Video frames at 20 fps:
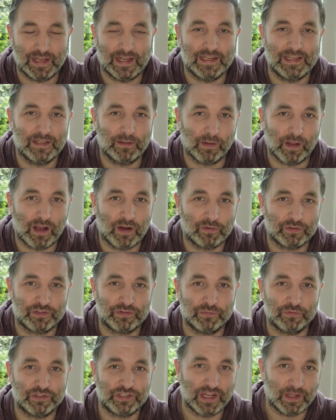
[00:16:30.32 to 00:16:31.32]
little house
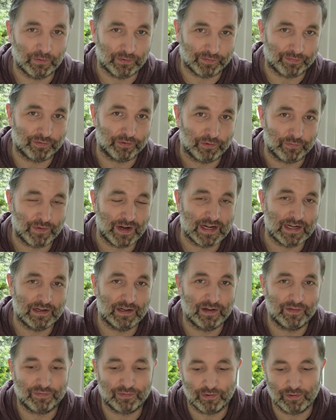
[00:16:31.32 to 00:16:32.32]
to shelter for the
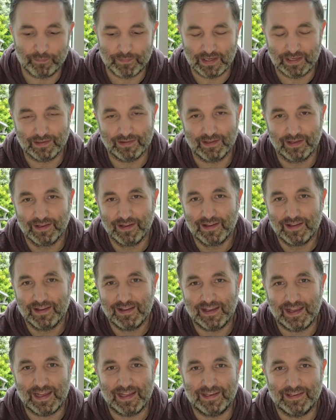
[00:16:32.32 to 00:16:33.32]
rain for a minute.
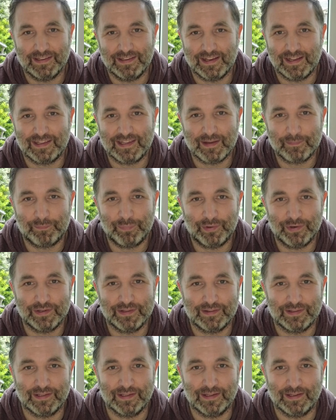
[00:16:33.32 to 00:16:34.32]
And at that
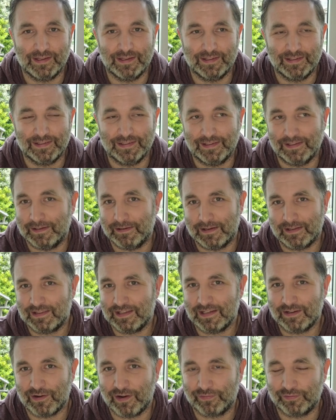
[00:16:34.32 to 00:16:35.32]
point, I
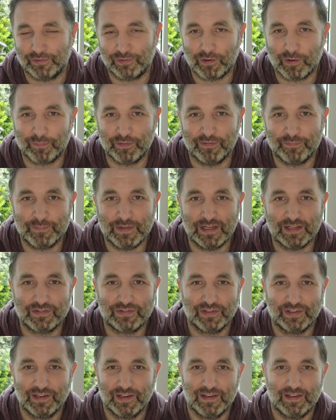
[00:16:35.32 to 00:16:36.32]
think after a couple of
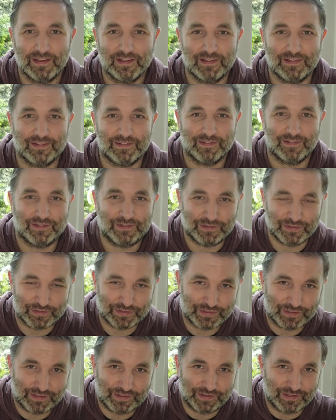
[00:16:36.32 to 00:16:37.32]
minutes,
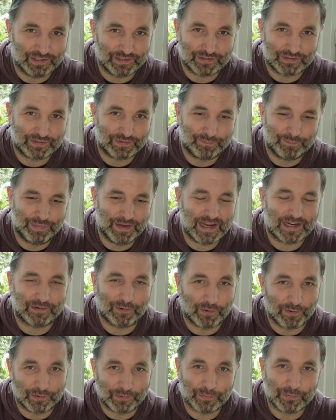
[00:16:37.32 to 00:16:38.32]
just this big
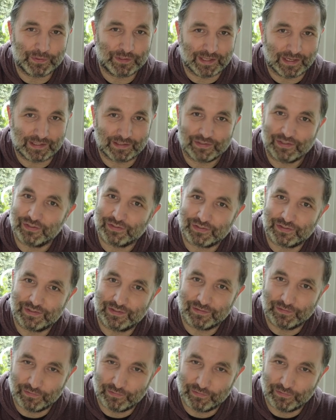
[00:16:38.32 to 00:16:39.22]
orang-utan just